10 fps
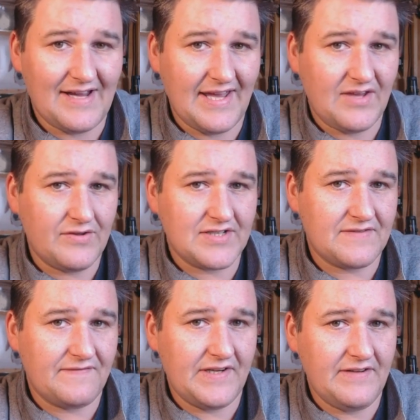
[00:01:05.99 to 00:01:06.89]
I got
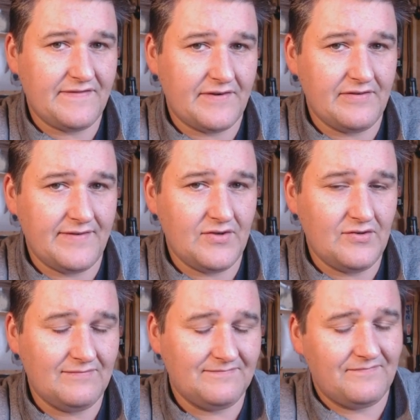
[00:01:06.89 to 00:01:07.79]
this free for
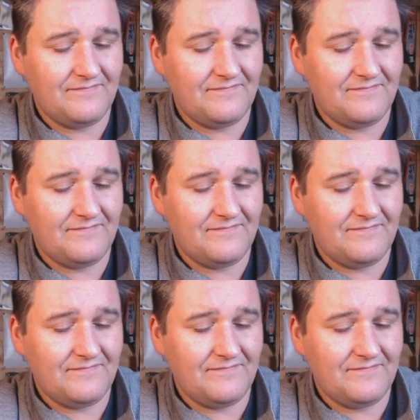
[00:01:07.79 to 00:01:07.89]
review.